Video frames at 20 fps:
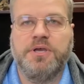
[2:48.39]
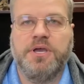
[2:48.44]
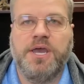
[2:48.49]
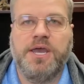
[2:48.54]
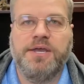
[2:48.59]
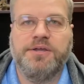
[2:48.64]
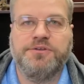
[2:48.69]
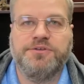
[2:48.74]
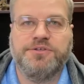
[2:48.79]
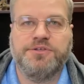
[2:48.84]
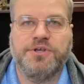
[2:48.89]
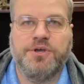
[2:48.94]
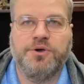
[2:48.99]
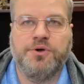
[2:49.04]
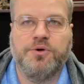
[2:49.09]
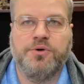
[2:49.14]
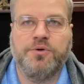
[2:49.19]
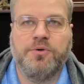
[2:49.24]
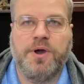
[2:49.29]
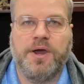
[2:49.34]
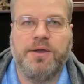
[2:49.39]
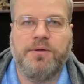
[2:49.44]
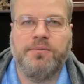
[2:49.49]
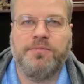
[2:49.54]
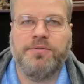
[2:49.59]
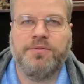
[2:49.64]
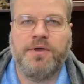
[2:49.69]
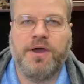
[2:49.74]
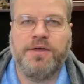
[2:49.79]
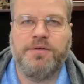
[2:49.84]
And so
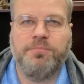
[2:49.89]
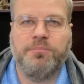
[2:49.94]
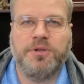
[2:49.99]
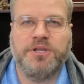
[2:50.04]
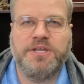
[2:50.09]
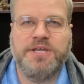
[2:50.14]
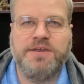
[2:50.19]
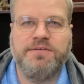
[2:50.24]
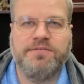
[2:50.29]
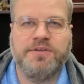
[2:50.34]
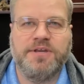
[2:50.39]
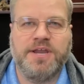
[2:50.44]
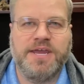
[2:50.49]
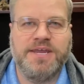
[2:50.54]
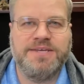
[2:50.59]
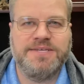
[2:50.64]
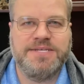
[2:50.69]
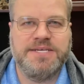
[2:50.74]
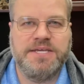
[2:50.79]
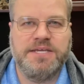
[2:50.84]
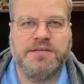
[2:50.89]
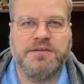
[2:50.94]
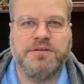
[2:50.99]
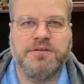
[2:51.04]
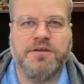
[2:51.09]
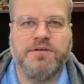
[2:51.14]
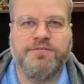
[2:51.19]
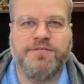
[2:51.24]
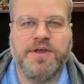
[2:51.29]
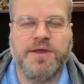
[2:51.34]
I believe in 19,
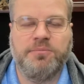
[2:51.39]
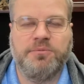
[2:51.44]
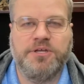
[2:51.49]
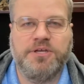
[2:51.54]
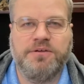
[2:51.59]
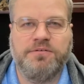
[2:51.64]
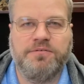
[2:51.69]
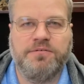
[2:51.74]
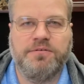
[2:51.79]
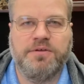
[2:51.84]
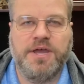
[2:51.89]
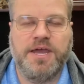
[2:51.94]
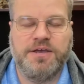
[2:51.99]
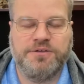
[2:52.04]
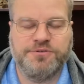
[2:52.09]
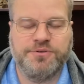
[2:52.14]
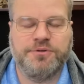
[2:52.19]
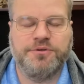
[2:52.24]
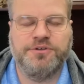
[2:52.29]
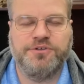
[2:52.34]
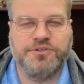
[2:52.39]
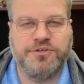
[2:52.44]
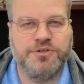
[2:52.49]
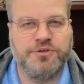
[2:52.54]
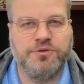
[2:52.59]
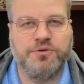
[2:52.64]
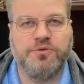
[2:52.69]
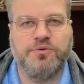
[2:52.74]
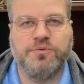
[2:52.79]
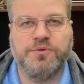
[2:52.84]
a household of
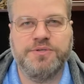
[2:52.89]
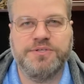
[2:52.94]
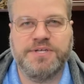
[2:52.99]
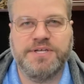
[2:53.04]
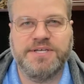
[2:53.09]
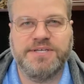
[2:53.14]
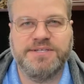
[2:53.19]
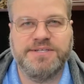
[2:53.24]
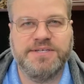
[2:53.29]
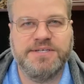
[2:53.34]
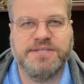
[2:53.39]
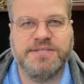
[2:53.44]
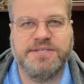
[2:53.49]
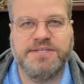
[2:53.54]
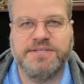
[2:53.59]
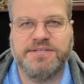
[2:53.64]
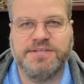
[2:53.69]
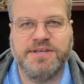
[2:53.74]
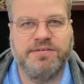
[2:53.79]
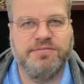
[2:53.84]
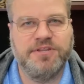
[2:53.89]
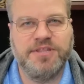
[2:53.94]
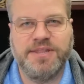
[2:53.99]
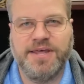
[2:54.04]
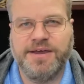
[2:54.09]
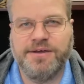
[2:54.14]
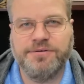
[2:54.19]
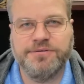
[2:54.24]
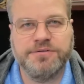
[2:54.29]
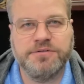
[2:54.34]
2 was like
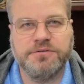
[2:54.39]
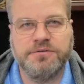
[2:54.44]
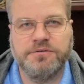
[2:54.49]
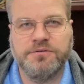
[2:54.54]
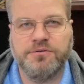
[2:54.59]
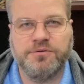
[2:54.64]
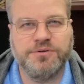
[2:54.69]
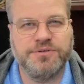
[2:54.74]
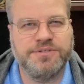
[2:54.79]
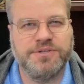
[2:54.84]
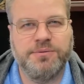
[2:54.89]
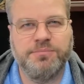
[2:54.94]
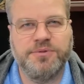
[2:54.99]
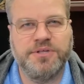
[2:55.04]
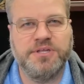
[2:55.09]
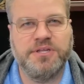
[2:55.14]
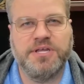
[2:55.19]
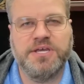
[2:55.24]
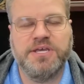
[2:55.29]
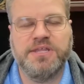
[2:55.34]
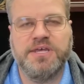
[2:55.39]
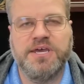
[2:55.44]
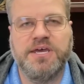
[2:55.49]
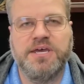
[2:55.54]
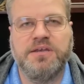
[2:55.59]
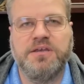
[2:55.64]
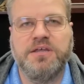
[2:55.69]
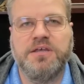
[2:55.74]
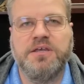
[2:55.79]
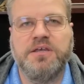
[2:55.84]
67,000 or something like
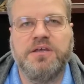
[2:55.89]
that.